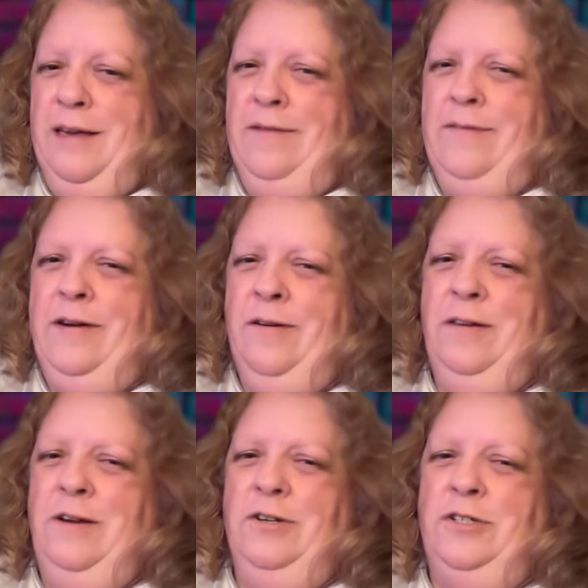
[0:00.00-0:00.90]
Have an
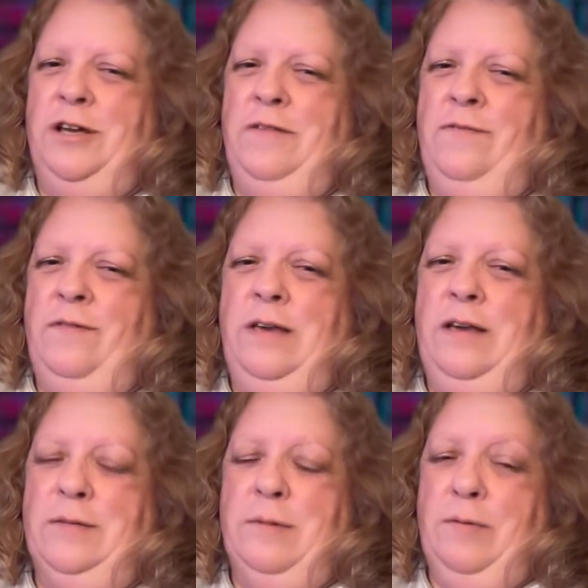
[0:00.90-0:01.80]
earlier shift only
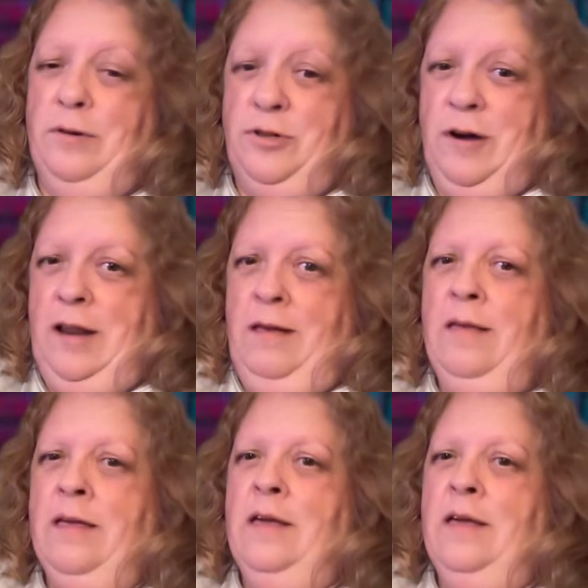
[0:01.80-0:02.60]
because of my work training.